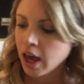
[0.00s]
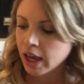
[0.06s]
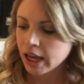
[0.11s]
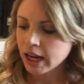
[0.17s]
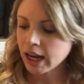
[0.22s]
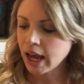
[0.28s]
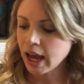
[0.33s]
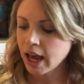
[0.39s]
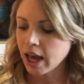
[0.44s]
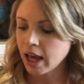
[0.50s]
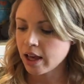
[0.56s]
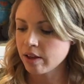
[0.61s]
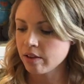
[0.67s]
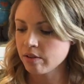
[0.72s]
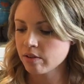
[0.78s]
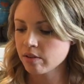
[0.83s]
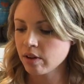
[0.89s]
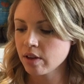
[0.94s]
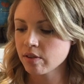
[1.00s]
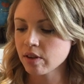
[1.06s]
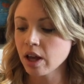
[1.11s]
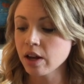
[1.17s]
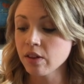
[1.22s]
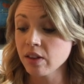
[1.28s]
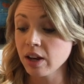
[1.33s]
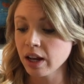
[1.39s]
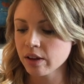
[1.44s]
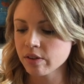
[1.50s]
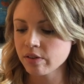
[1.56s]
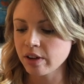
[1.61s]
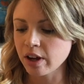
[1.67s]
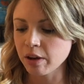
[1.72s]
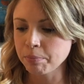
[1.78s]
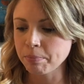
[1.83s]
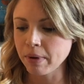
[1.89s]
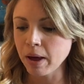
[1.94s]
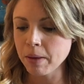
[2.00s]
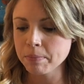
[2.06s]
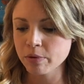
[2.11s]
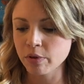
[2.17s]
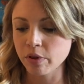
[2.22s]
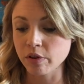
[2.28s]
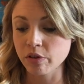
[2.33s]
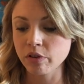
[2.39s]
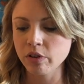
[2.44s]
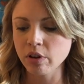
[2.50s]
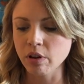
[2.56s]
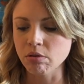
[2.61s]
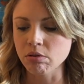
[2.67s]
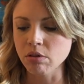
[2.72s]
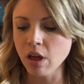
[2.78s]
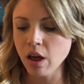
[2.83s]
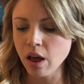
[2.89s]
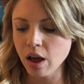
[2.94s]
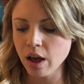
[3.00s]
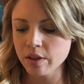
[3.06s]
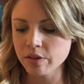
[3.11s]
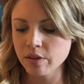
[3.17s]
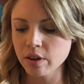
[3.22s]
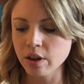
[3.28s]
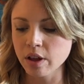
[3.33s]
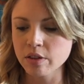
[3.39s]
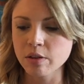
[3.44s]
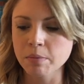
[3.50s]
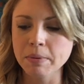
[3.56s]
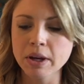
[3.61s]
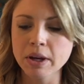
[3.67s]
It's kind of the next step up, so there's still lots and lots of